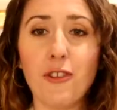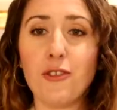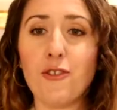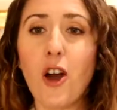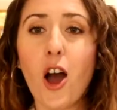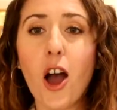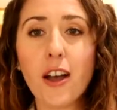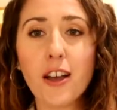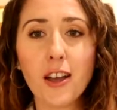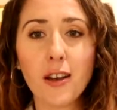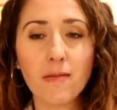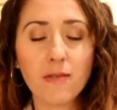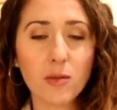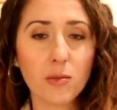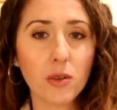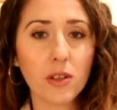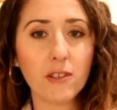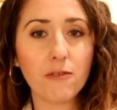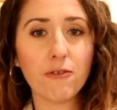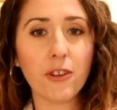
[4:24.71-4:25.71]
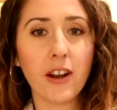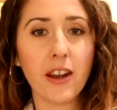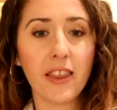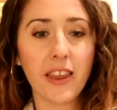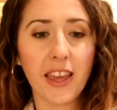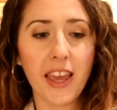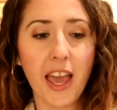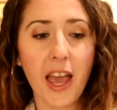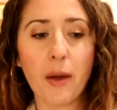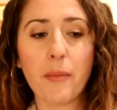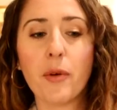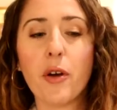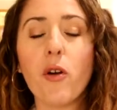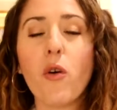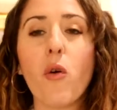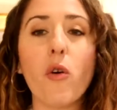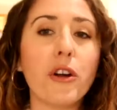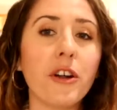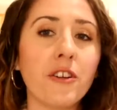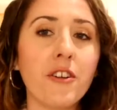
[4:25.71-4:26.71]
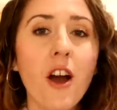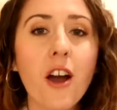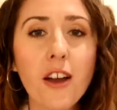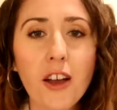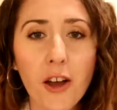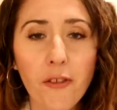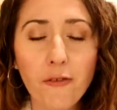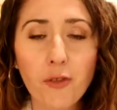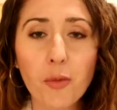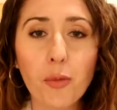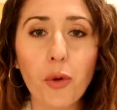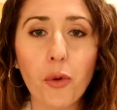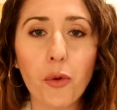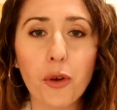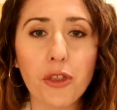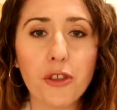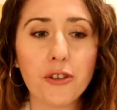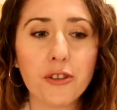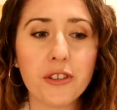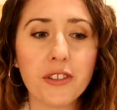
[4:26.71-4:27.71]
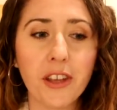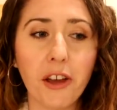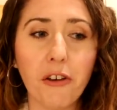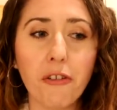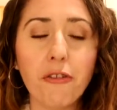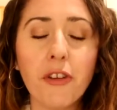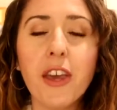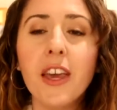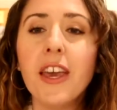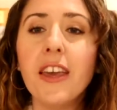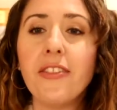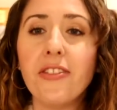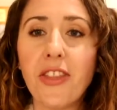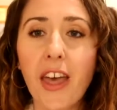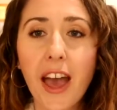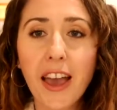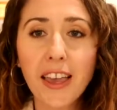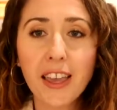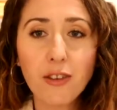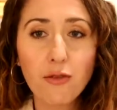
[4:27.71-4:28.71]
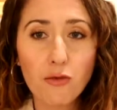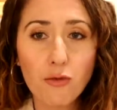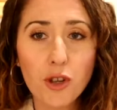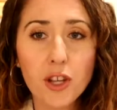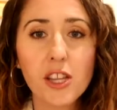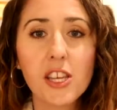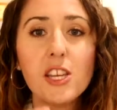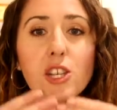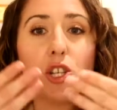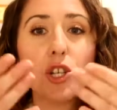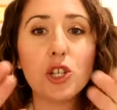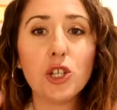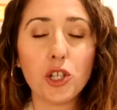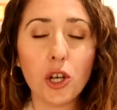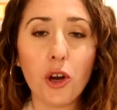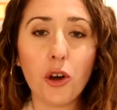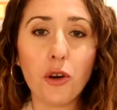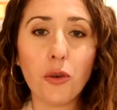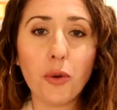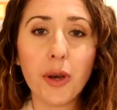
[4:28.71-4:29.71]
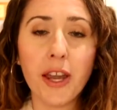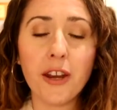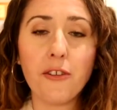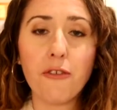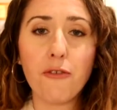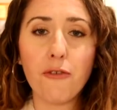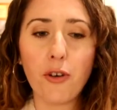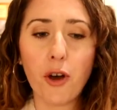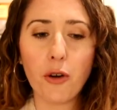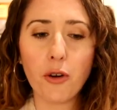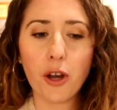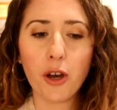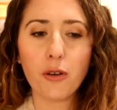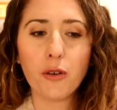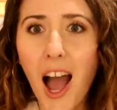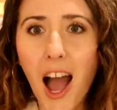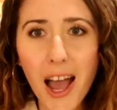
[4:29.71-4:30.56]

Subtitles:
you're not comfortable in front of the camera or you're not comfortable with yourself, that can really show in a photo.